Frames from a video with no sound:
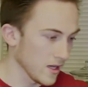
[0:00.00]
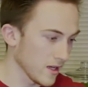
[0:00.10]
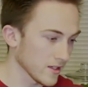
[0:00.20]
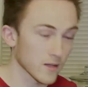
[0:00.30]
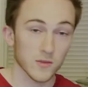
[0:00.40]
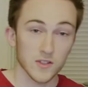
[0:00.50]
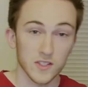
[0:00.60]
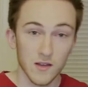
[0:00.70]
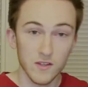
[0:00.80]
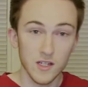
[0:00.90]
At number
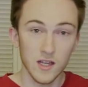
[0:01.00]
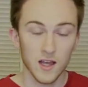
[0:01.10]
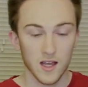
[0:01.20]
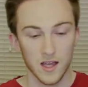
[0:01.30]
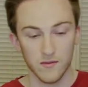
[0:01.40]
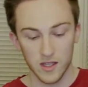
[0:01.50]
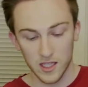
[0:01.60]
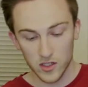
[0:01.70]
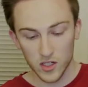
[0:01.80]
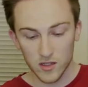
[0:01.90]
7, I have
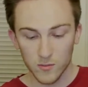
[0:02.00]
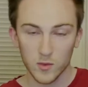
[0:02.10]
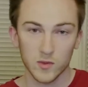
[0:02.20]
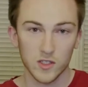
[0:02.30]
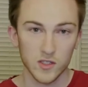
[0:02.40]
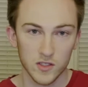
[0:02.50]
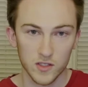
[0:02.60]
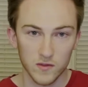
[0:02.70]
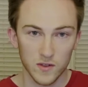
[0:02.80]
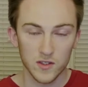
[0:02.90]
Asia, which is the
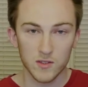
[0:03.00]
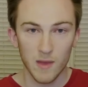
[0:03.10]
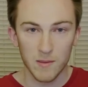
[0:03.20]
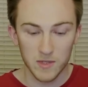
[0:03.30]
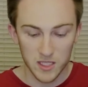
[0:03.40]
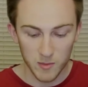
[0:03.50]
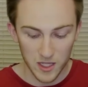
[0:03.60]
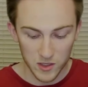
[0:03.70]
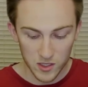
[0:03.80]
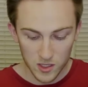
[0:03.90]
first map
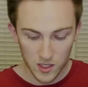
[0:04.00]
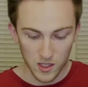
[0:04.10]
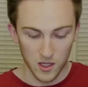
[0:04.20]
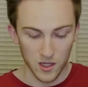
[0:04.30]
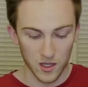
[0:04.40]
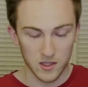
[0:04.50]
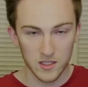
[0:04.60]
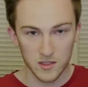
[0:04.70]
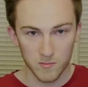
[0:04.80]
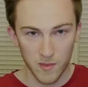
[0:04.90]
expansion.
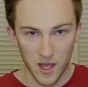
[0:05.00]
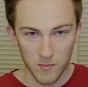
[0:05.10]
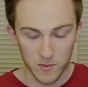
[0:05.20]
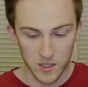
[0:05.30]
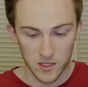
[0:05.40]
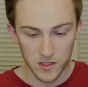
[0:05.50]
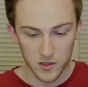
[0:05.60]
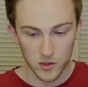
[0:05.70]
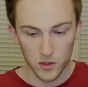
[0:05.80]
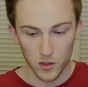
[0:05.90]
This map is
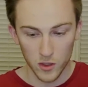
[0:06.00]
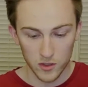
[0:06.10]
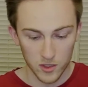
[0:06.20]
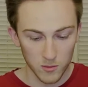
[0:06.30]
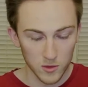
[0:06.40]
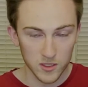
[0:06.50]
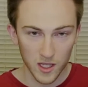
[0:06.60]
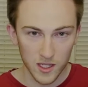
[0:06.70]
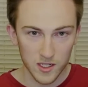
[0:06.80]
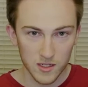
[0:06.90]

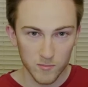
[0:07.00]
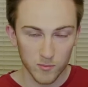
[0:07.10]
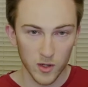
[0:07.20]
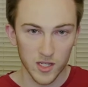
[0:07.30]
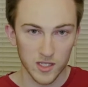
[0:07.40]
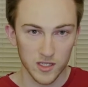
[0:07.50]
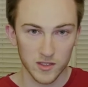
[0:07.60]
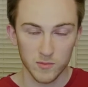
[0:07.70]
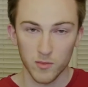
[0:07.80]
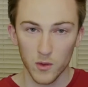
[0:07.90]
double-sided, but it's
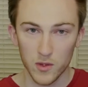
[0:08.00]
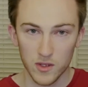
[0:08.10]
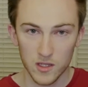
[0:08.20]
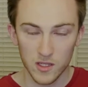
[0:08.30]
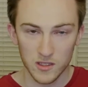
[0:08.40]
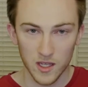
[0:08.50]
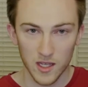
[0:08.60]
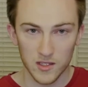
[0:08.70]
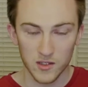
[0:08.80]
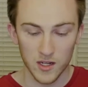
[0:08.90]
both
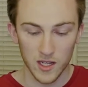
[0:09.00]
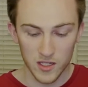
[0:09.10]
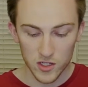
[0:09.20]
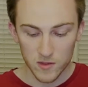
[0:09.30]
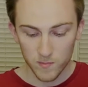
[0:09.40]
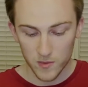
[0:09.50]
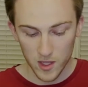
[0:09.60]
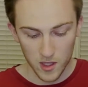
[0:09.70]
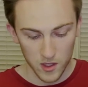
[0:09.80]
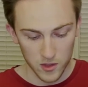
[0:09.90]
sides are Asia.
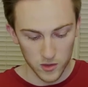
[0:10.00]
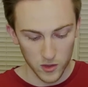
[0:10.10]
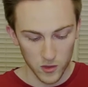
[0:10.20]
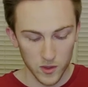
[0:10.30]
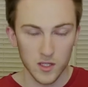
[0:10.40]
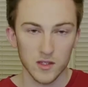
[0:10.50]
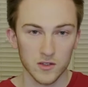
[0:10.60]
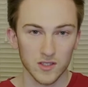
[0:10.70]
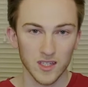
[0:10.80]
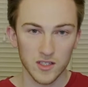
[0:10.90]
So
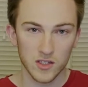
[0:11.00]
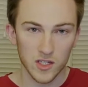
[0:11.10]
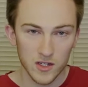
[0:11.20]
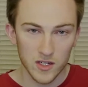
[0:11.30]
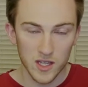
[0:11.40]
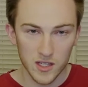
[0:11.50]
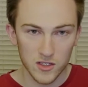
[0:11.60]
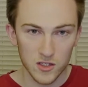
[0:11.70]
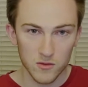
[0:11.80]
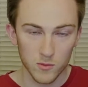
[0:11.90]
there's Legendary
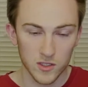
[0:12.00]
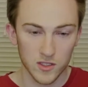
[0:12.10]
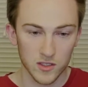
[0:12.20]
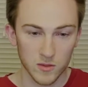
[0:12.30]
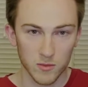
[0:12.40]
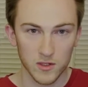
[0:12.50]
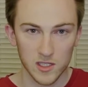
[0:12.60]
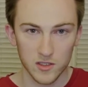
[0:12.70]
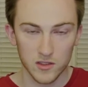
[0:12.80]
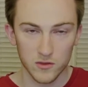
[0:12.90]
Asia, which is a
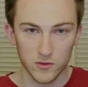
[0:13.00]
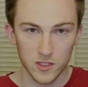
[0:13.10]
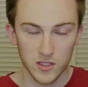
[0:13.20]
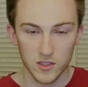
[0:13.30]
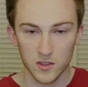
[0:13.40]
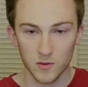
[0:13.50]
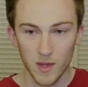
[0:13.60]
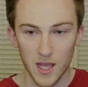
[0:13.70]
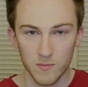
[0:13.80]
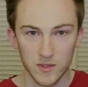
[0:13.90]
pretty traditional
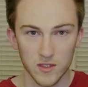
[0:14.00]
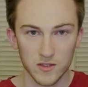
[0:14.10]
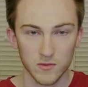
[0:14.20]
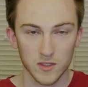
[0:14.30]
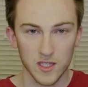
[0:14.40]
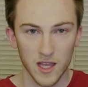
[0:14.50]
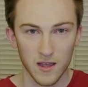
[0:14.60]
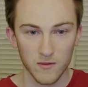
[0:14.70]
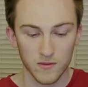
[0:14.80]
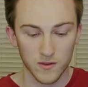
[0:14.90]
map, doesn't really
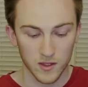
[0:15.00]
have